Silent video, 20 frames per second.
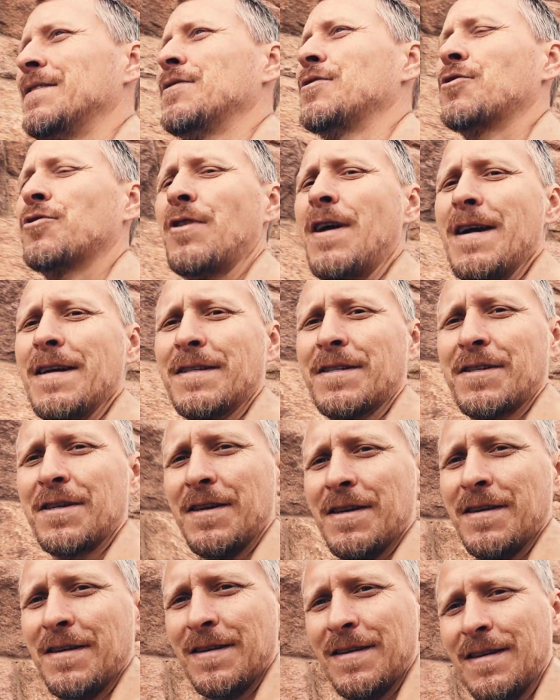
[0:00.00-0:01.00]

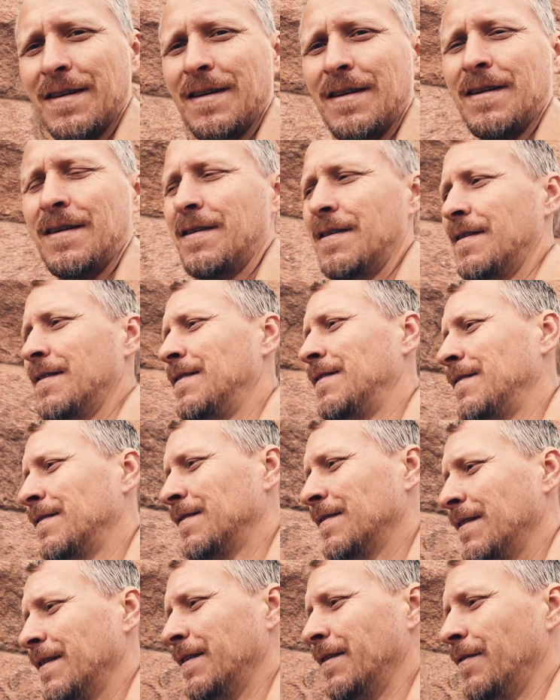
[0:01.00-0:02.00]
trace,
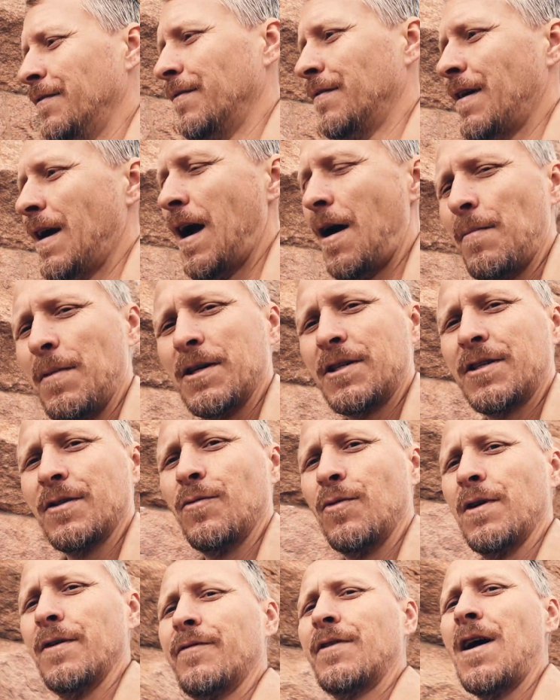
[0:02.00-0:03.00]
you know, how much
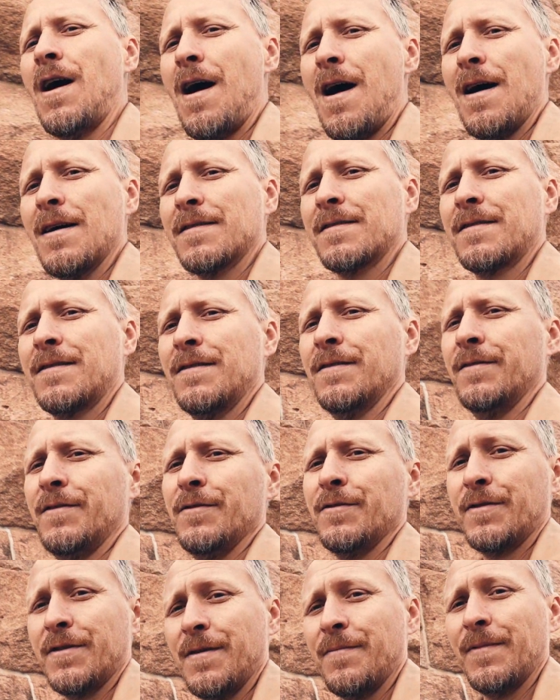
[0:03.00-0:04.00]
it would have cost to
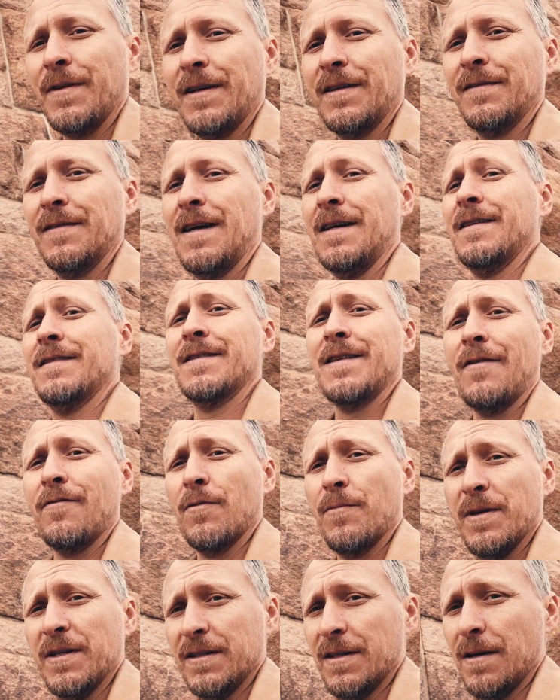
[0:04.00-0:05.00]
do something that has
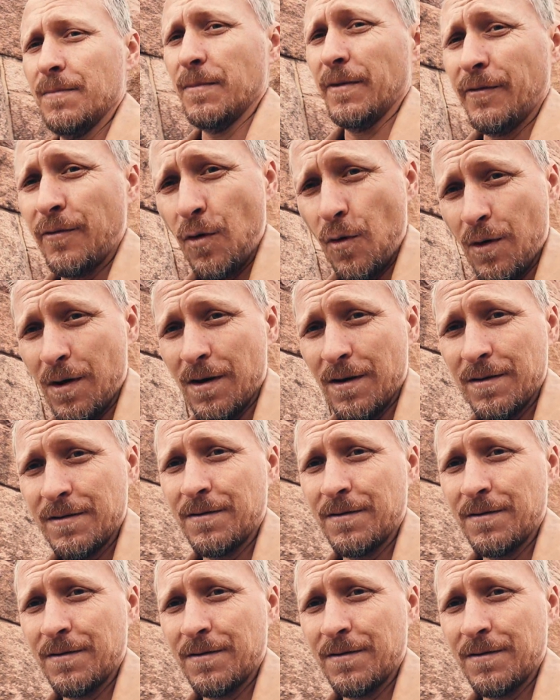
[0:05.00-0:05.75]
never been done before,